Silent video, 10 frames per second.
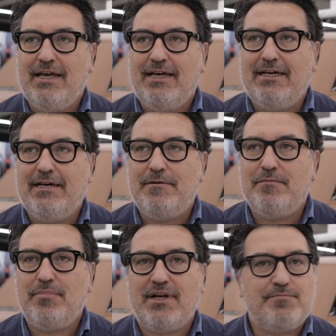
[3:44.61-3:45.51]

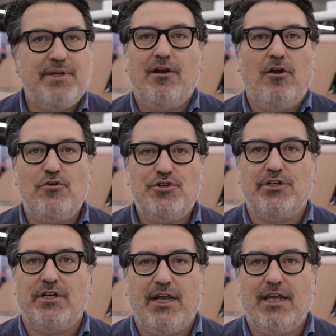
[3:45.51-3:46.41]
But it's been a long
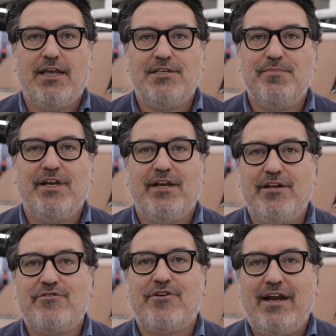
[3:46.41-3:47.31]
journey. It's been an
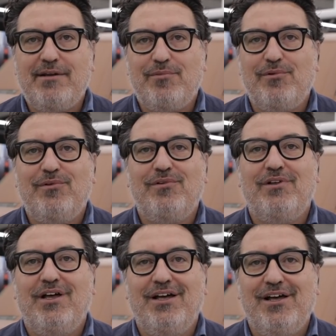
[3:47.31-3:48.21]
incredible
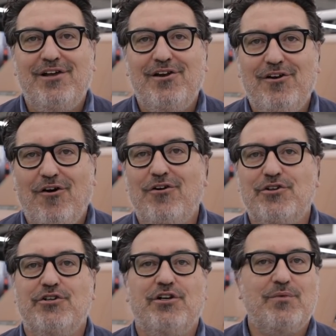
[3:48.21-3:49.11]
long
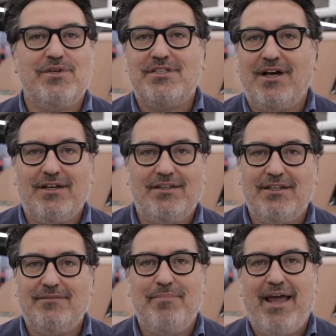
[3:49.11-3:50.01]
journey. We
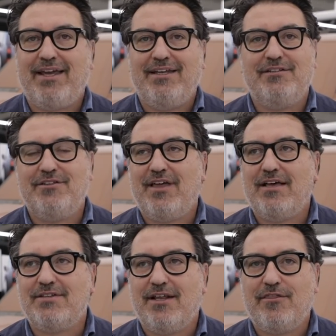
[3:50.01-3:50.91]
started back in
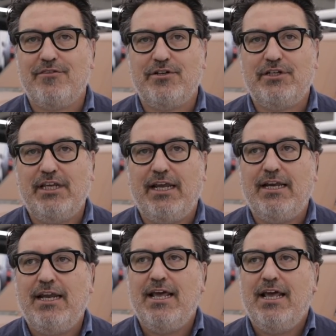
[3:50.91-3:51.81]

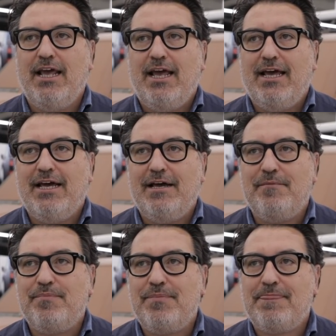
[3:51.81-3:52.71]
2013.
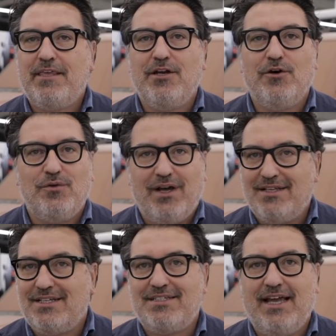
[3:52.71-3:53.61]
You know,
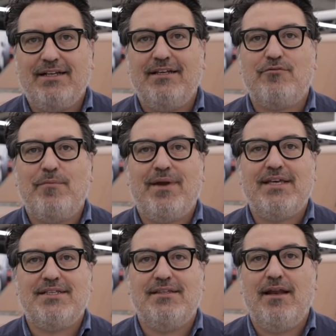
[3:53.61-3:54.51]
as I said,
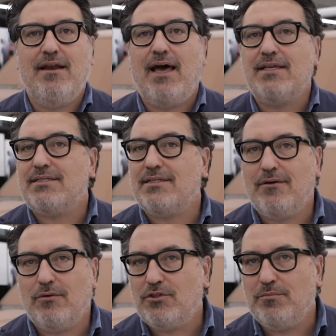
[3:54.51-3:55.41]
replacing the last
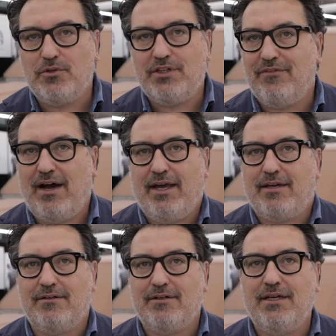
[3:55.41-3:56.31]
automotive
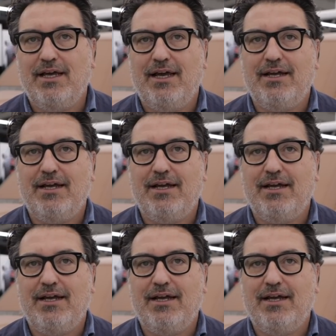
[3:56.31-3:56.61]
icon.